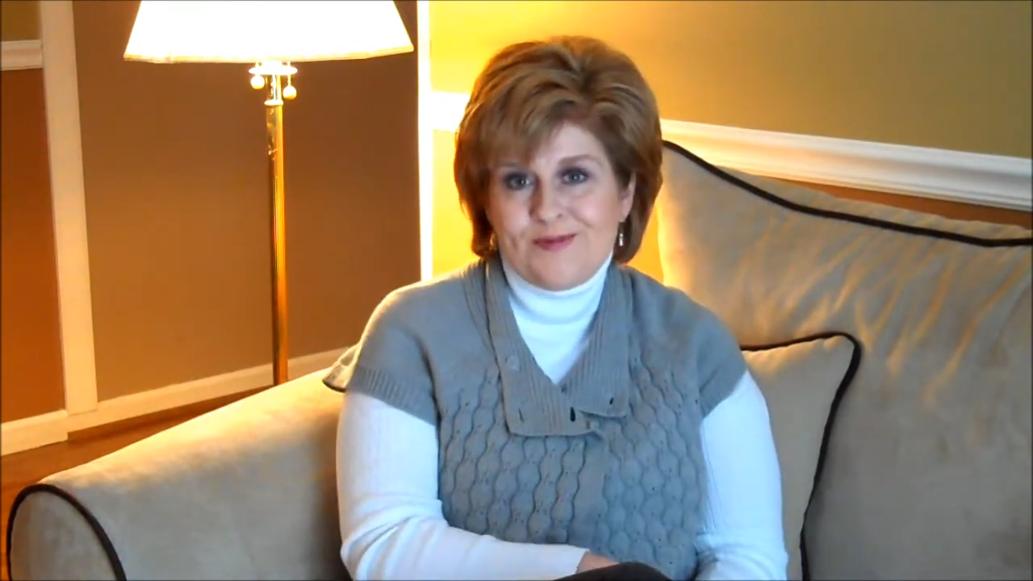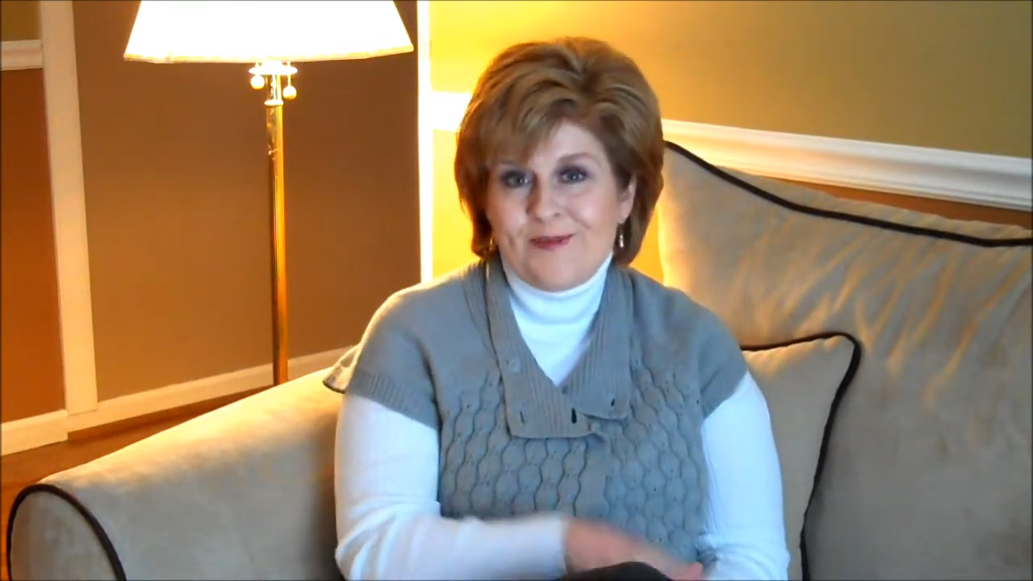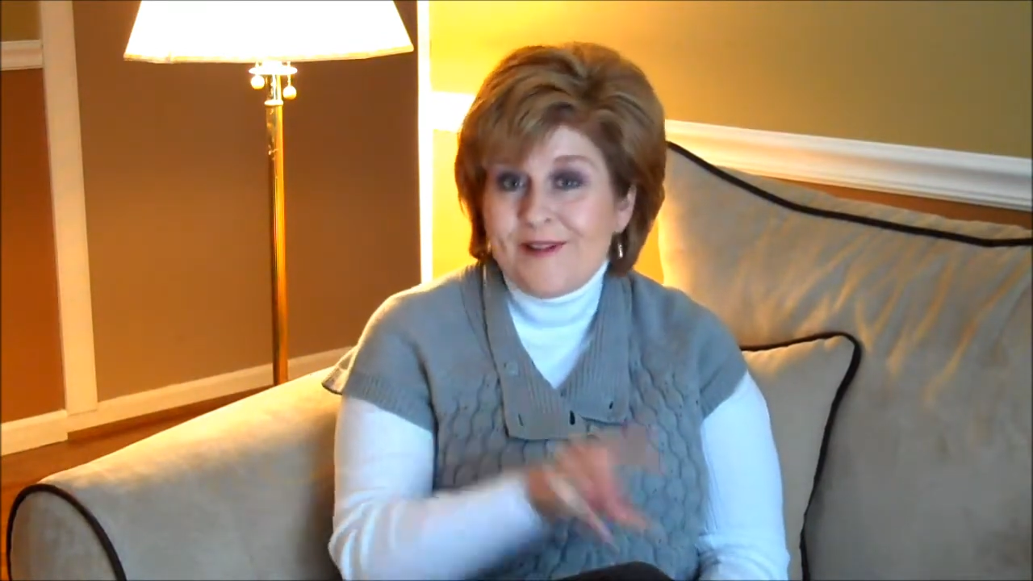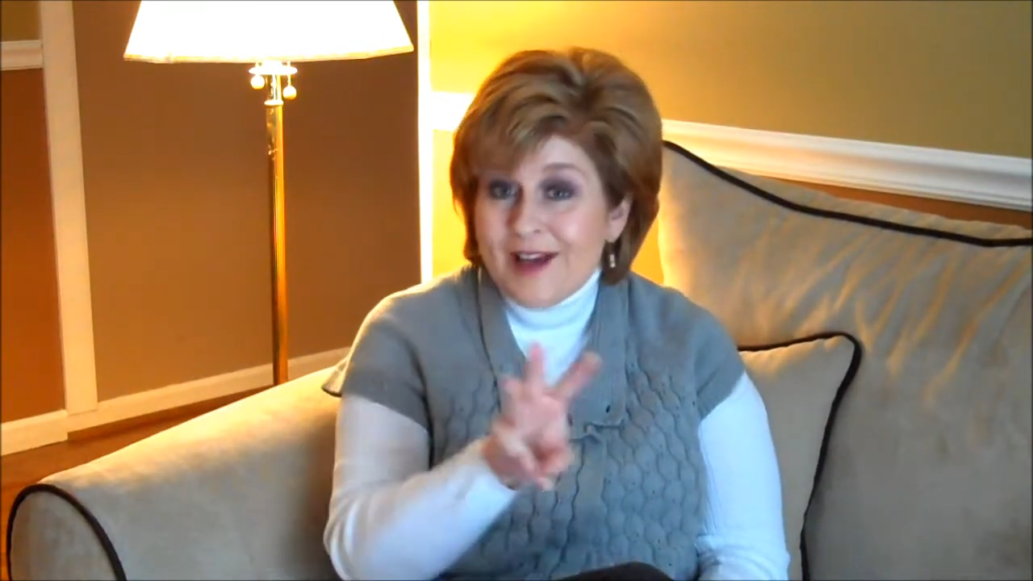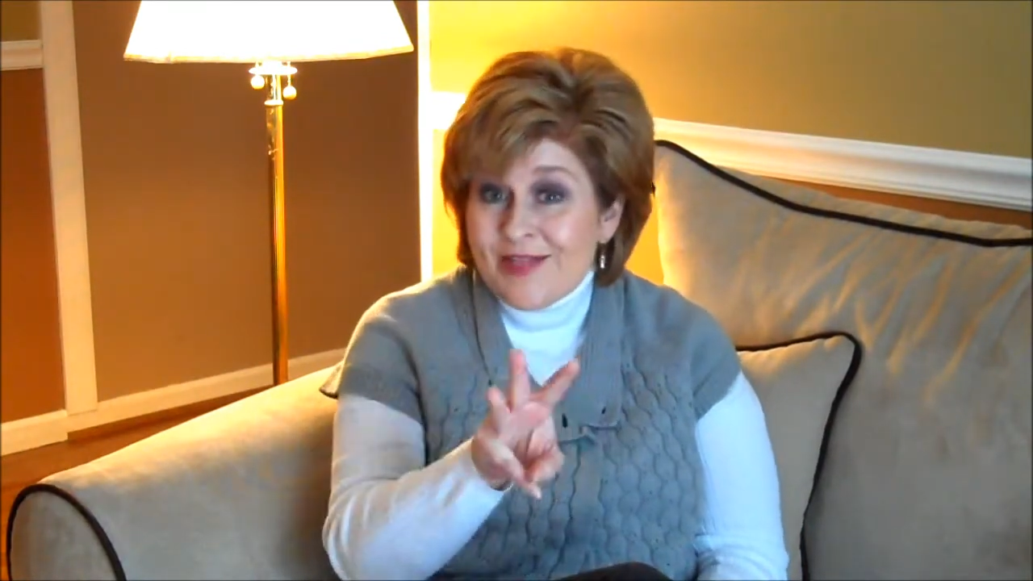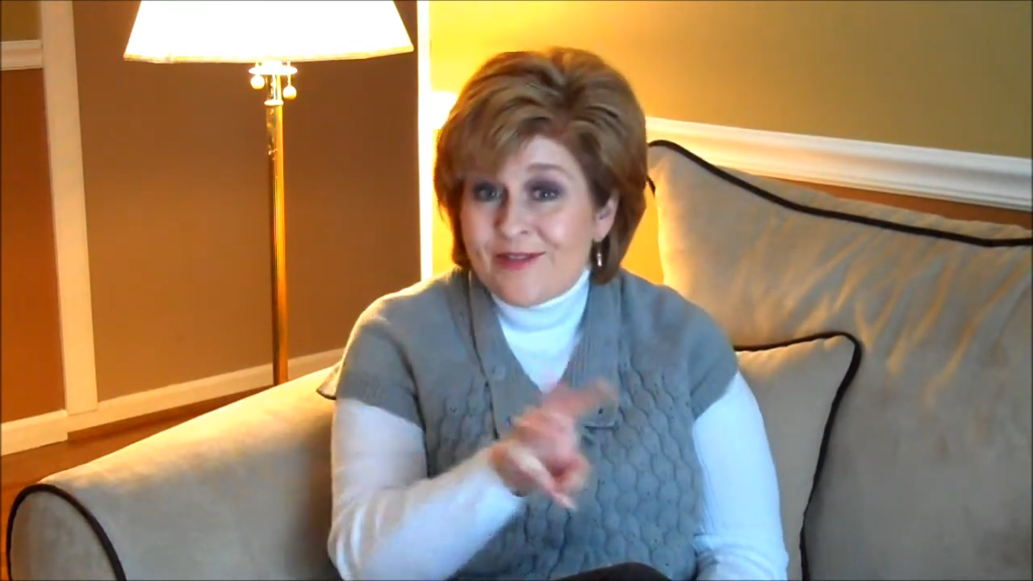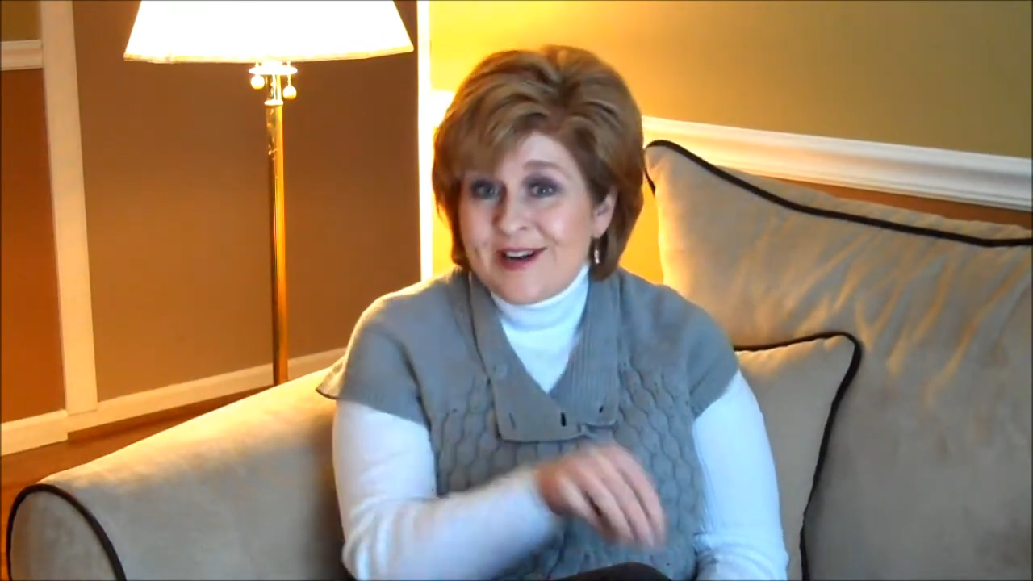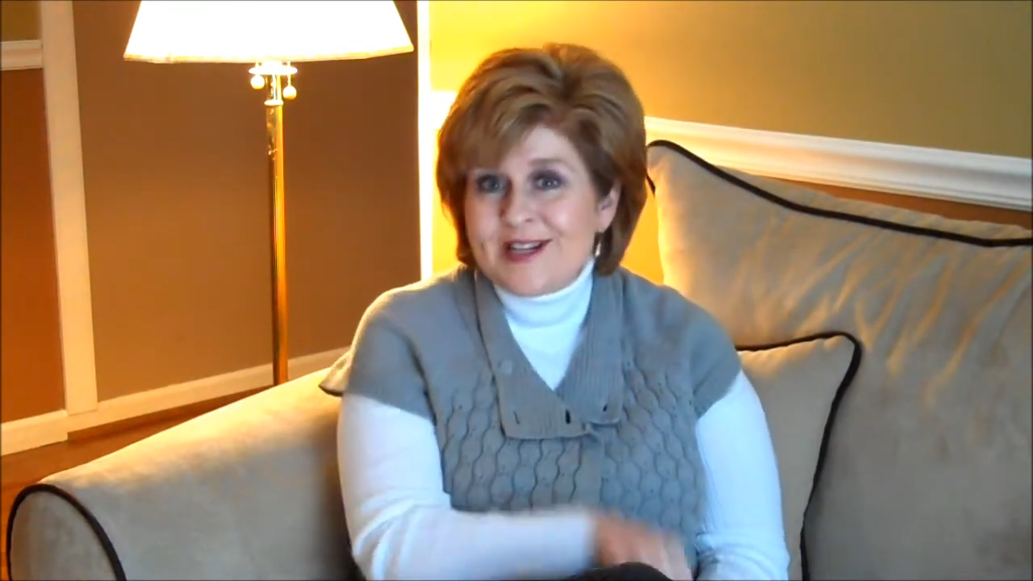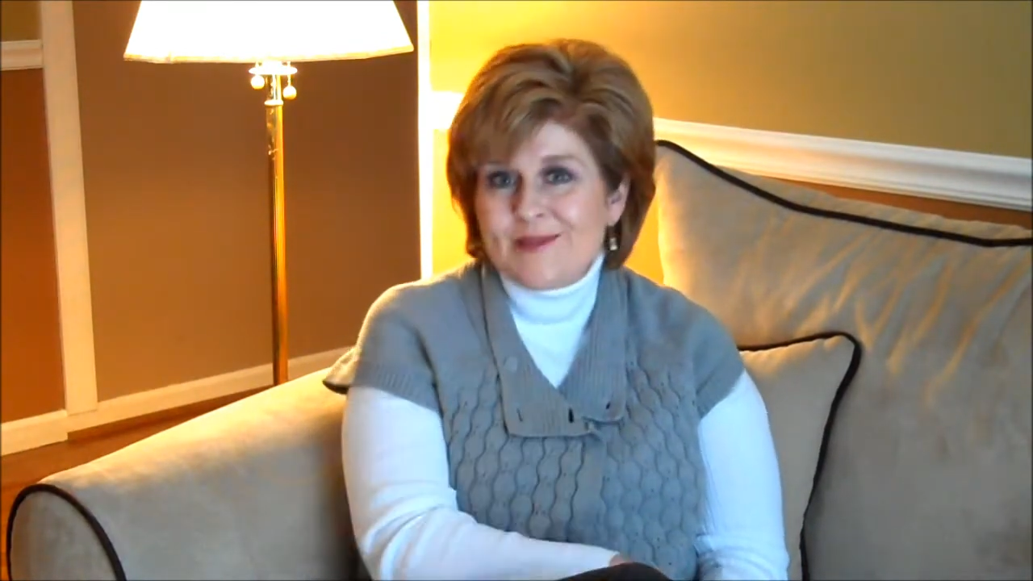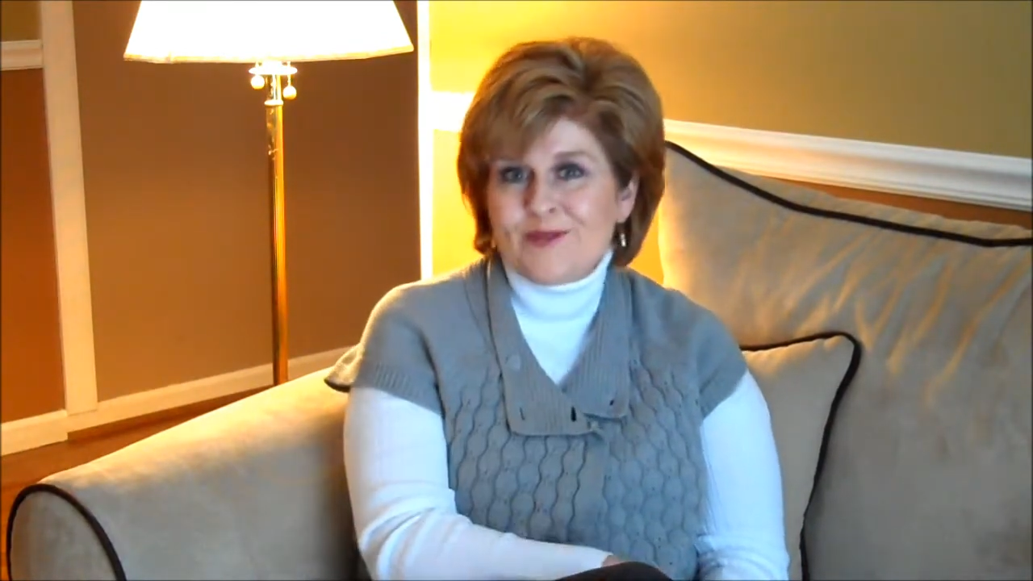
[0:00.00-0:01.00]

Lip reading: Well, I've got 3 tips